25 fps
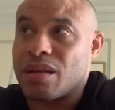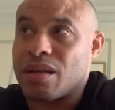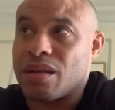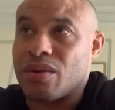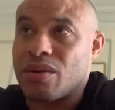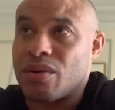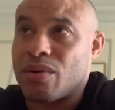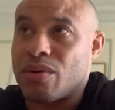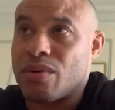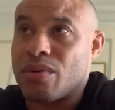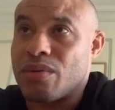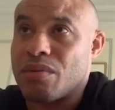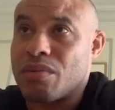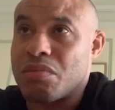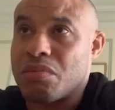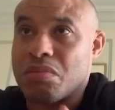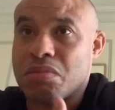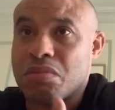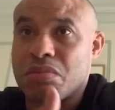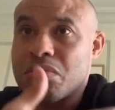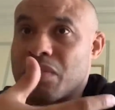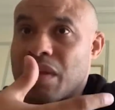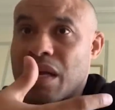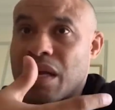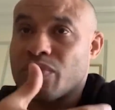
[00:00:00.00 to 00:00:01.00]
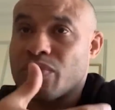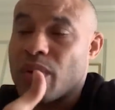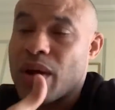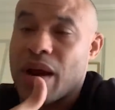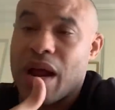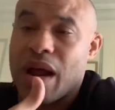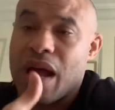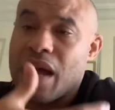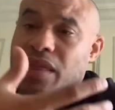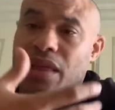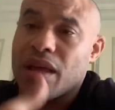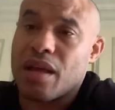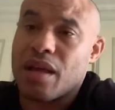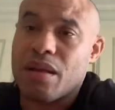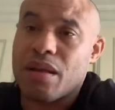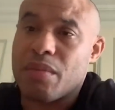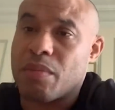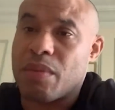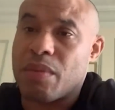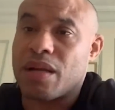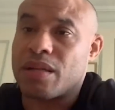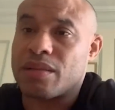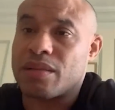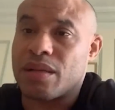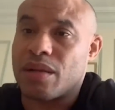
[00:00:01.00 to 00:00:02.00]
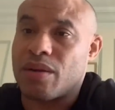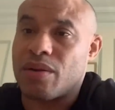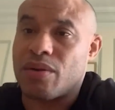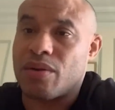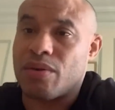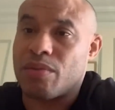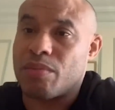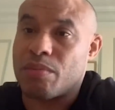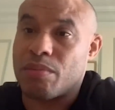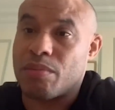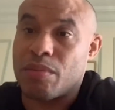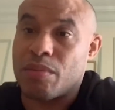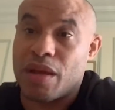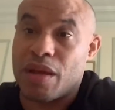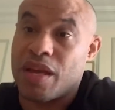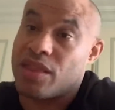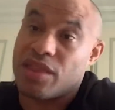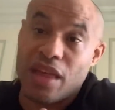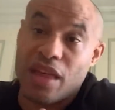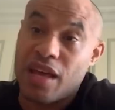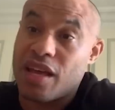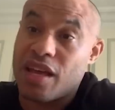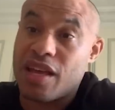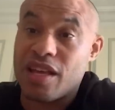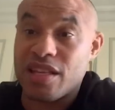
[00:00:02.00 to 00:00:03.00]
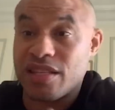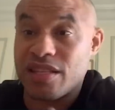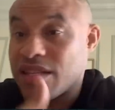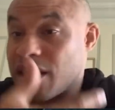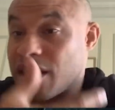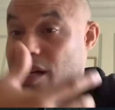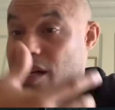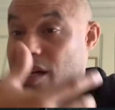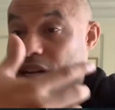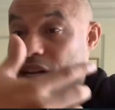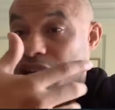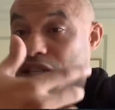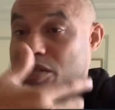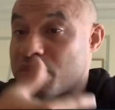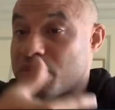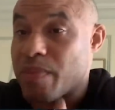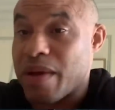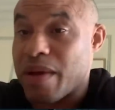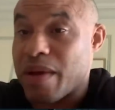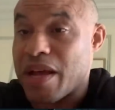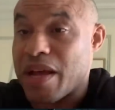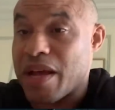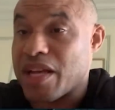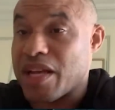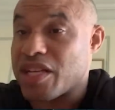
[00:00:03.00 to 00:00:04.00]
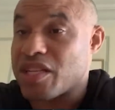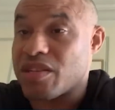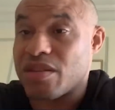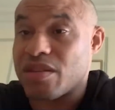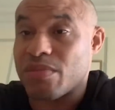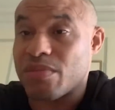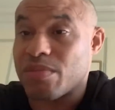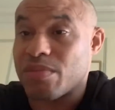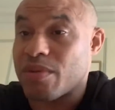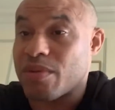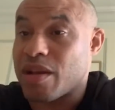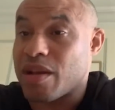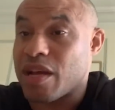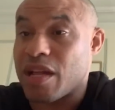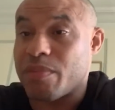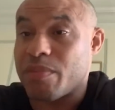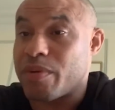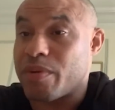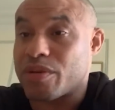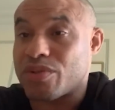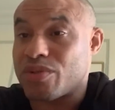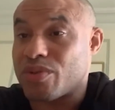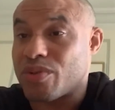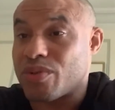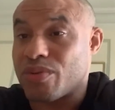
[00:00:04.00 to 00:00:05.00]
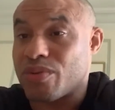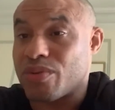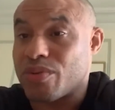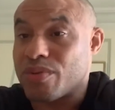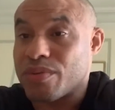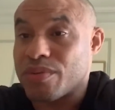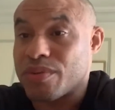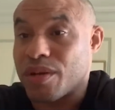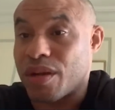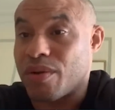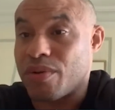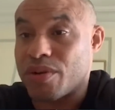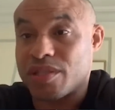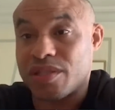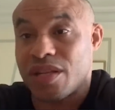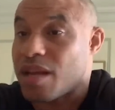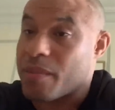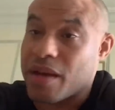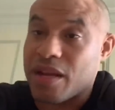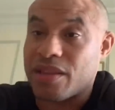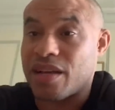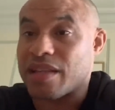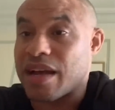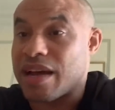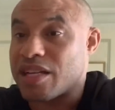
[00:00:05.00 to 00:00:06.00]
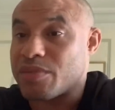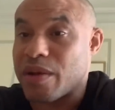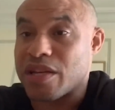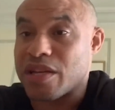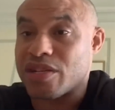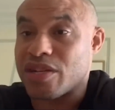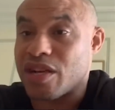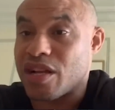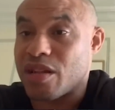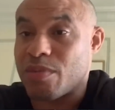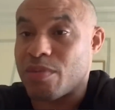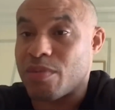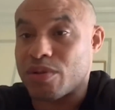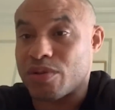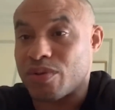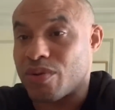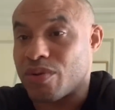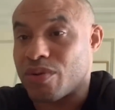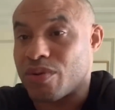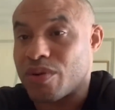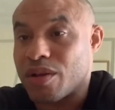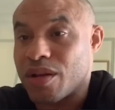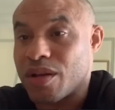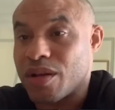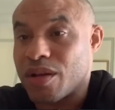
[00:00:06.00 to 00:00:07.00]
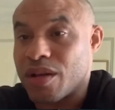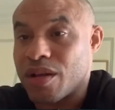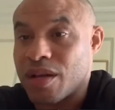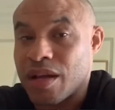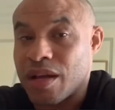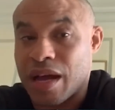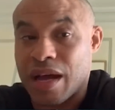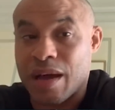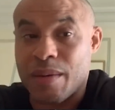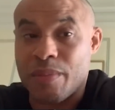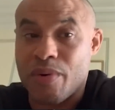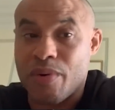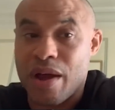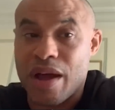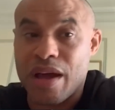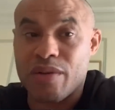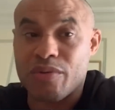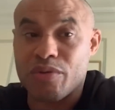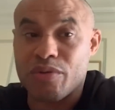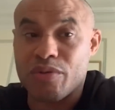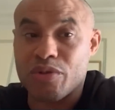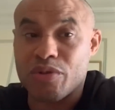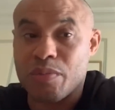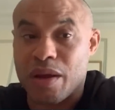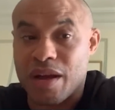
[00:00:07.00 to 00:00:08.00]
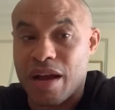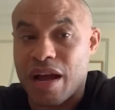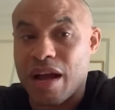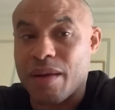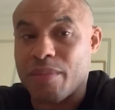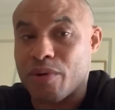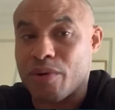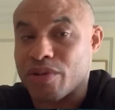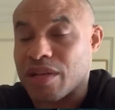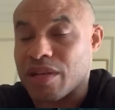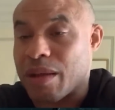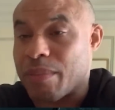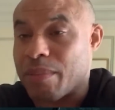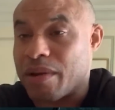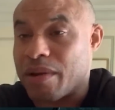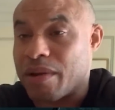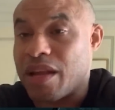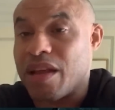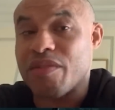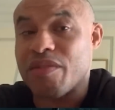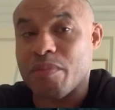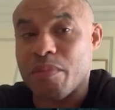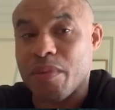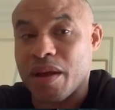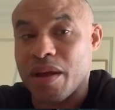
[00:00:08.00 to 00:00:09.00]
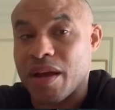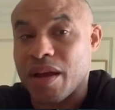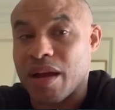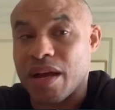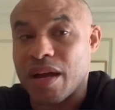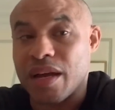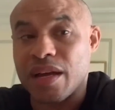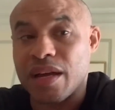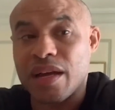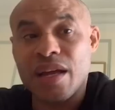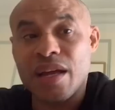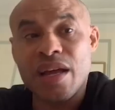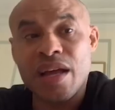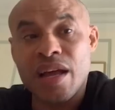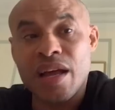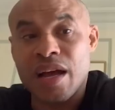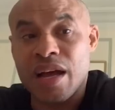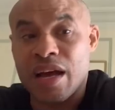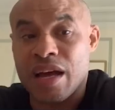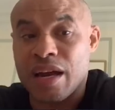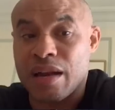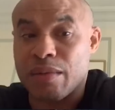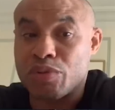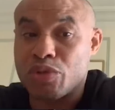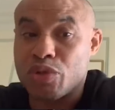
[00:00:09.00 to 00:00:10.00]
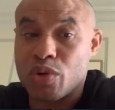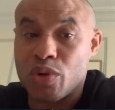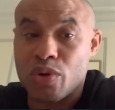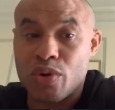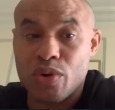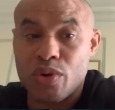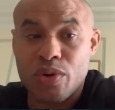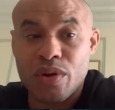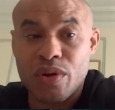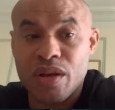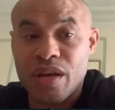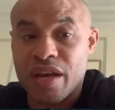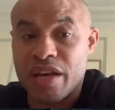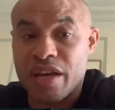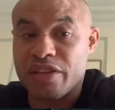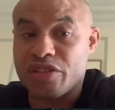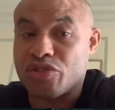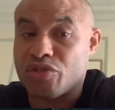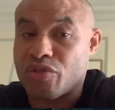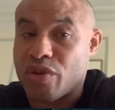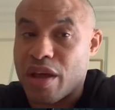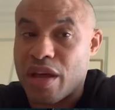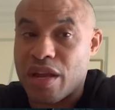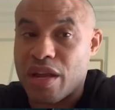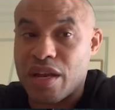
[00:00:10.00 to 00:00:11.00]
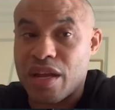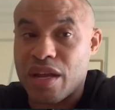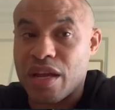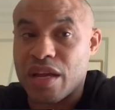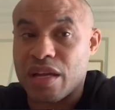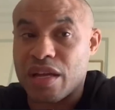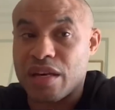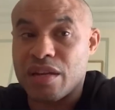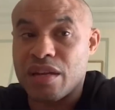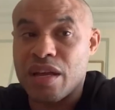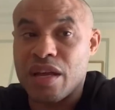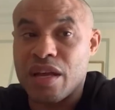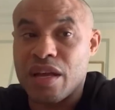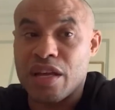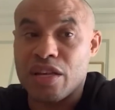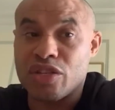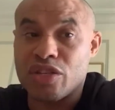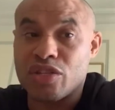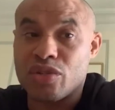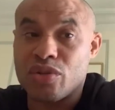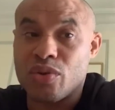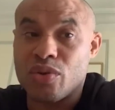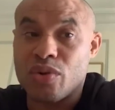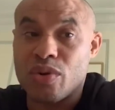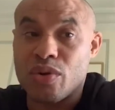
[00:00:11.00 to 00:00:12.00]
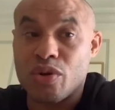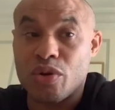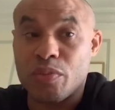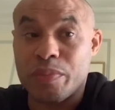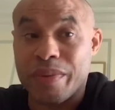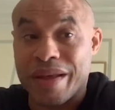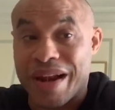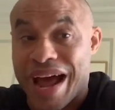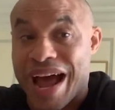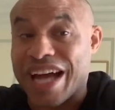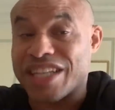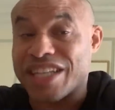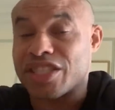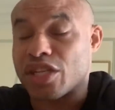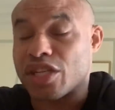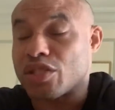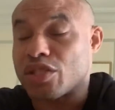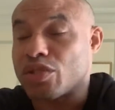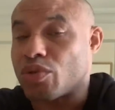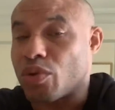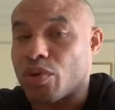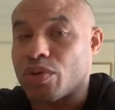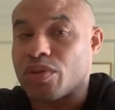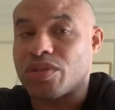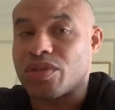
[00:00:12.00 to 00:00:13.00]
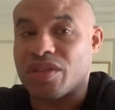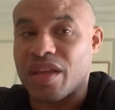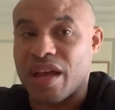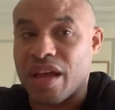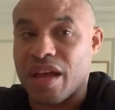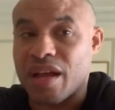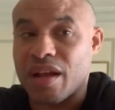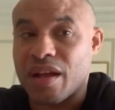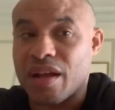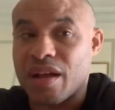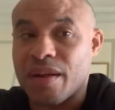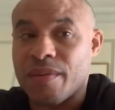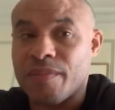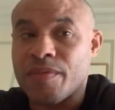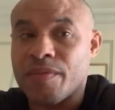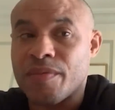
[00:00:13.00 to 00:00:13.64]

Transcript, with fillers: you know that's what I think. But you know he think he's gonna smash Gilbert too you know, his team gonna think they're gonna smash Gilbert too. I'm riding with my guy because I believe in my guy, and I'm sure he's training and he's doing good. But I just don't think